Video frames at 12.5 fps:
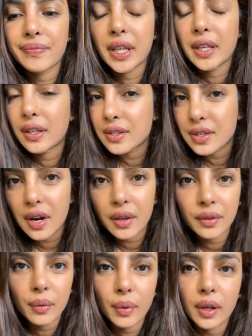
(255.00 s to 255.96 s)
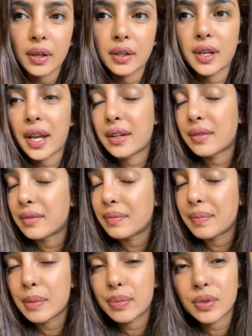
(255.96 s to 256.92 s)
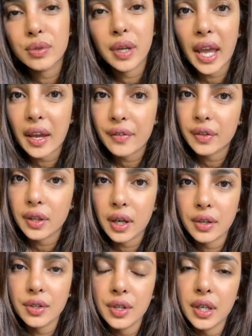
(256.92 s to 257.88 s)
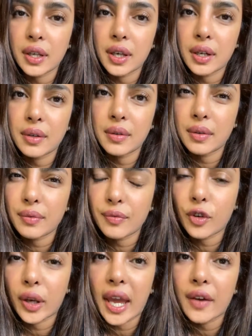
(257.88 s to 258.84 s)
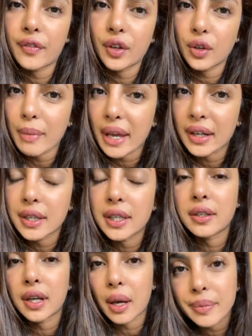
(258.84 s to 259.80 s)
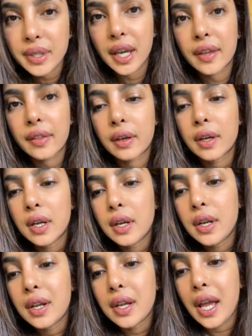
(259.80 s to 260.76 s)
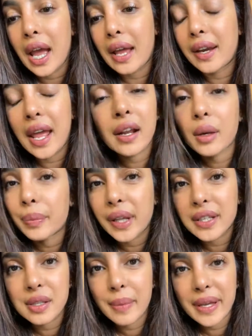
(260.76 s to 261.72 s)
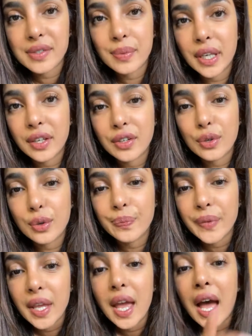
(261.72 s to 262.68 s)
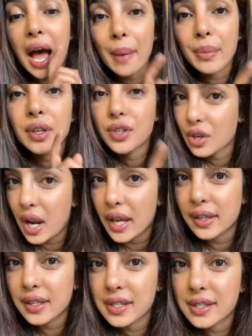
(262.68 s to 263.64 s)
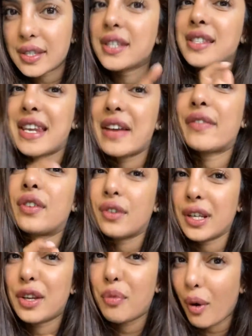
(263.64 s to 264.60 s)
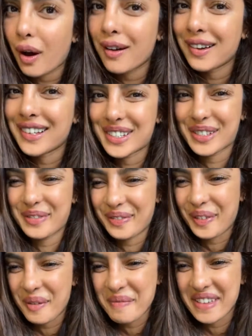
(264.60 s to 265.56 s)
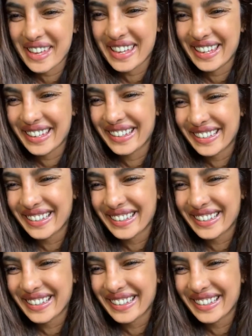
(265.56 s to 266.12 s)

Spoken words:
Indians around the world and people who care for the country and care for humanity to come together and help. That's the best we can do. I'm going to try this. This never really works for me.